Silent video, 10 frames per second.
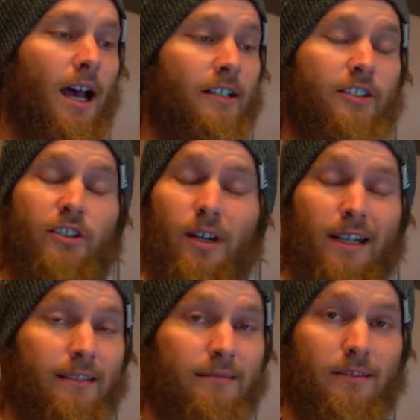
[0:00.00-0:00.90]
just go
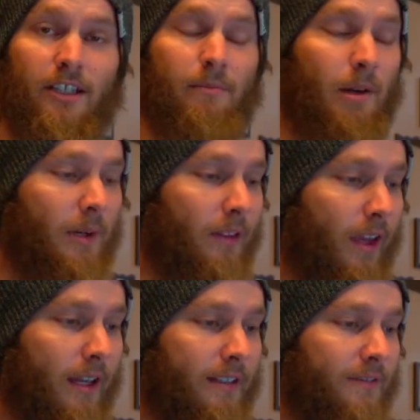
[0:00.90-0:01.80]
ahead and look them up
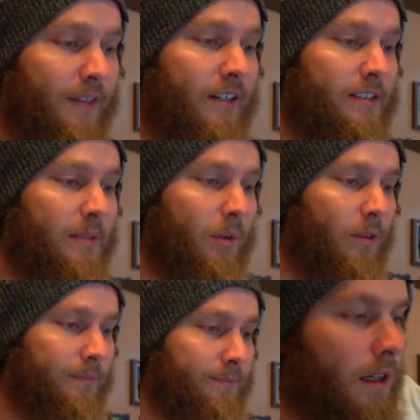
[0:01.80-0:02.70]
online. It's very
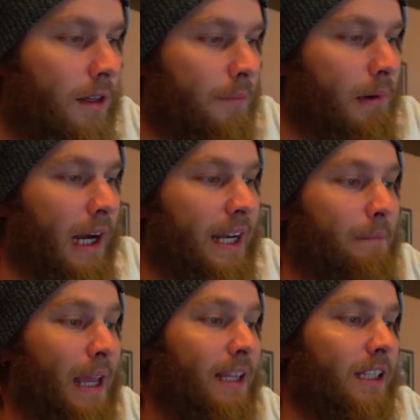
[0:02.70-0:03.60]
simple.
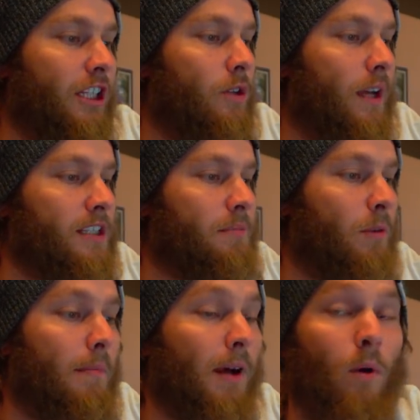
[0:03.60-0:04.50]
Braden Bailey, you asked me
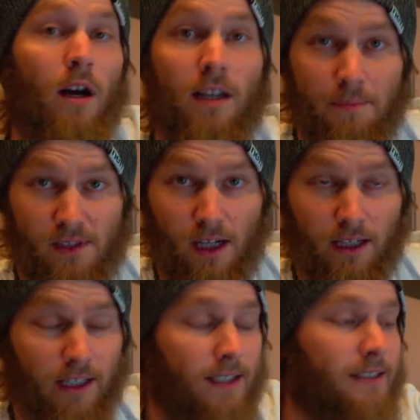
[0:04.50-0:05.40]
what my walk-up
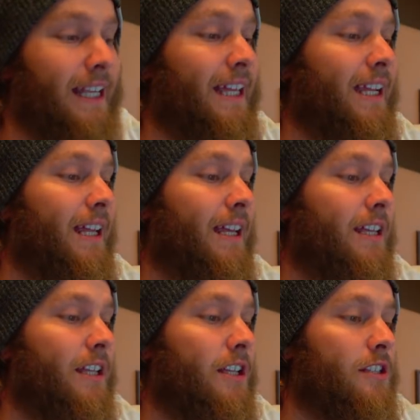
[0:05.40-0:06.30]
song is. It
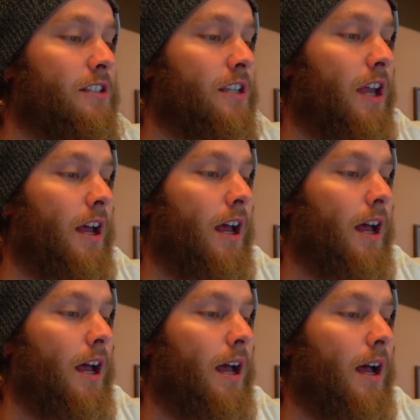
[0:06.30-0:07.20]
is
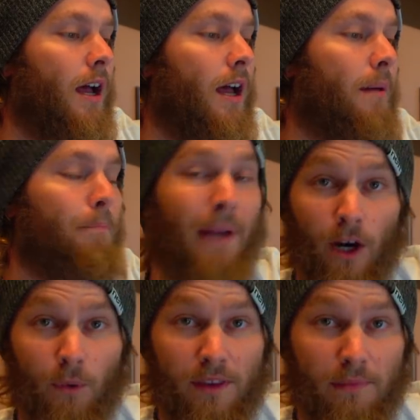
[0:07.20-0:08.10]

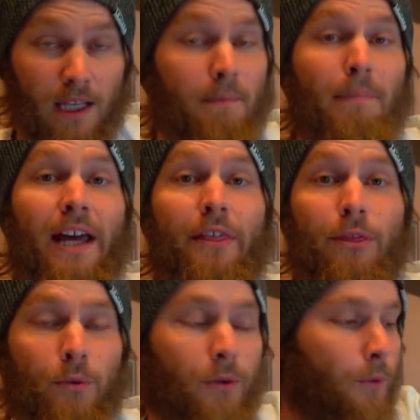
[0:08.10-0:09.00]
Bear With Me by
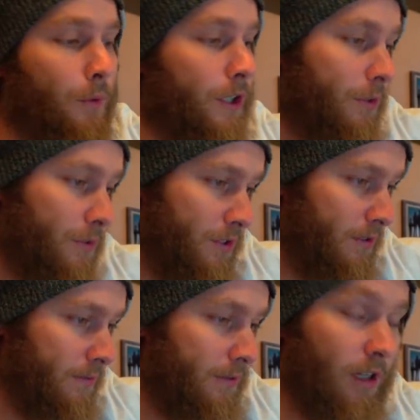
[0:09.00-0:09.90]
Through the
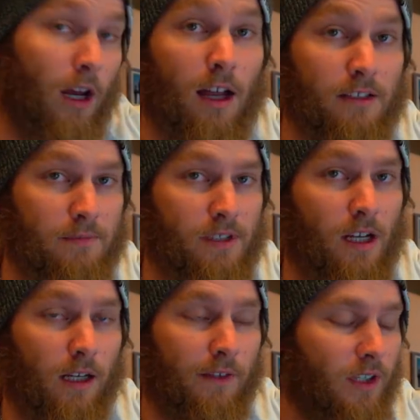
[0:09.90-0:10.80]
Roots. Awesome
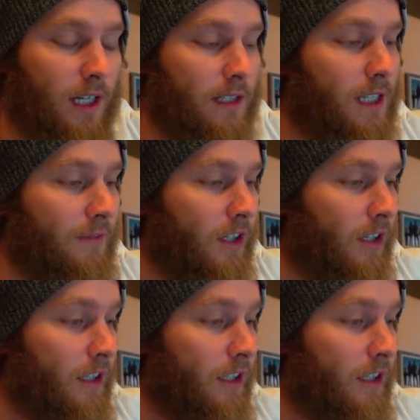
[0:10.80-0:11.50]
song. If you guys haven't heard